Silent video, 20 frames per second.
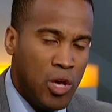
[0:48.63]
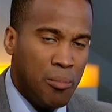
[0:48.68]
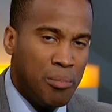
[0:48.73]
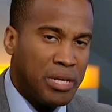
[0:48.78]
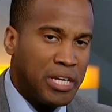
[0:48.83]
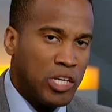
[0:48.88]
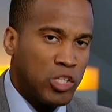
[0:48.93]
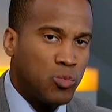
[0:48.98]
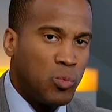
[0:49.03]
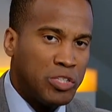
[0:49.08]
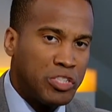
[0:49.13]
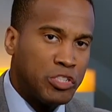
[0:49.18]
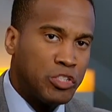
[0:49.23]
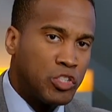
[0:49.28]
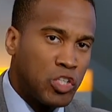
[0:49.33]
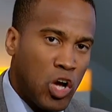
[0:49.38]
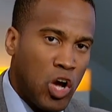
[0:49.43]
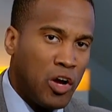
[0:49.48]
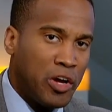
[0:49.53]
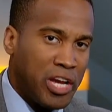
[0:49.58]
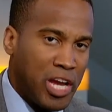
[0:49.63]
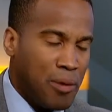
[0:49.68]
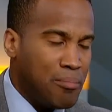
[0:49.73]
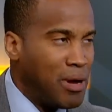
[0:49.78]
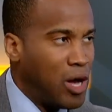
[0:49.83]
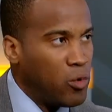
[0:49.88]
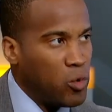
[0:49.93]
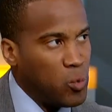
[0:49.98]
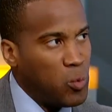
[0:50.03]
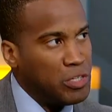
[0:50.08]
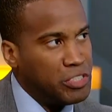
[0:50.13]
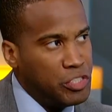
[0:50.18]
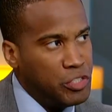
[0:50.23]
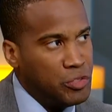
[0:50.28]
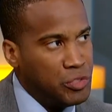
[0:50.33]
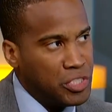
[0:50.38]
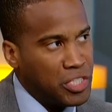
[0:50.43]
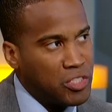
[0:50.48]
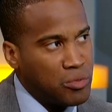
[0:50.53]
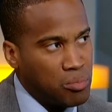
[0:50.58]
Because what you're talking about with what
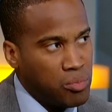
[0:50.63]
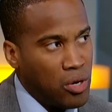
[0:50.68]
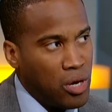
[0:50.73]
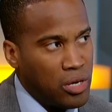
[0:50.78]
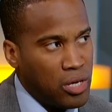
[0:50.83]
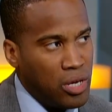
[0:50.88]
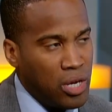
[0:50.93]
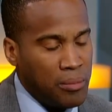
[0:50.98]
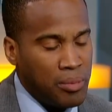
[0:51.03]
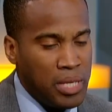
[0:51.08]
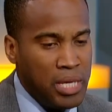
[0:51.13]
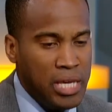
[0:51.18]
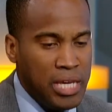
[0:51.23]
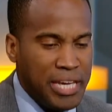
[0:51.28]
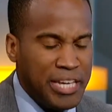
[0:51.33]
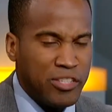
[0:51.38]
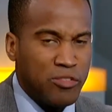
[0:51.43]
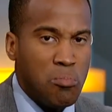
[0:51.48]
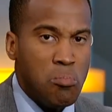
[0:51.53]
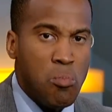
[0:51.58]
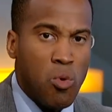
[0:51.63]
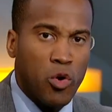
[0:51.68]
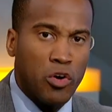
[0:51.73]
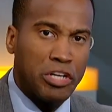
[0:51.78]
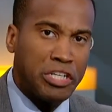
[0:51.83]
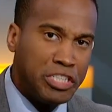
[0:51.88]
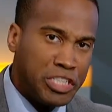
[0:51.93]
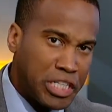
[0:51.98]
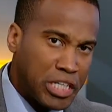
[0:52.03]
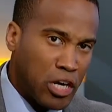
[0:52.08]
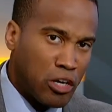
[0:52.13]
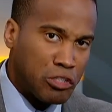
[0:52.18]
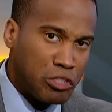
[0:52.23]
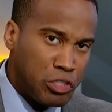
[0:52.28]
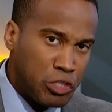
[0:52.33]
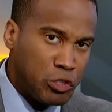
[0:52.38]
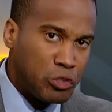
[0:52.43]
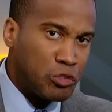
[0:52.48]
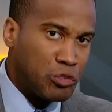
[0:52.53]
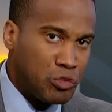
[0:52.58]
you just brought up is mortgaging our
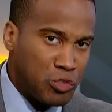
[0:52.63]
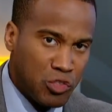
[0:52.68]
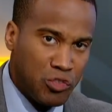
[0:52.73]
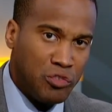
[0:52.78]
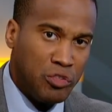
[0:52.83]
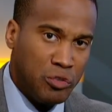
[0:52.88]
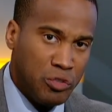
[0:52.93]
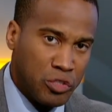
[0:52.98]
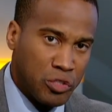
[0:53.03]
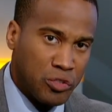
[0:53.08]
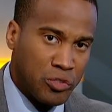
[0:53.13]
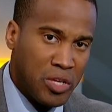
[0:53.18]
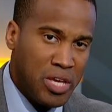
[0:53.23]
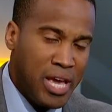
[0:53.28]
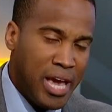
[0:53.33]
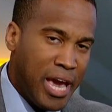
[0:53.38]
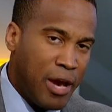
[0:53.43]
children's futures.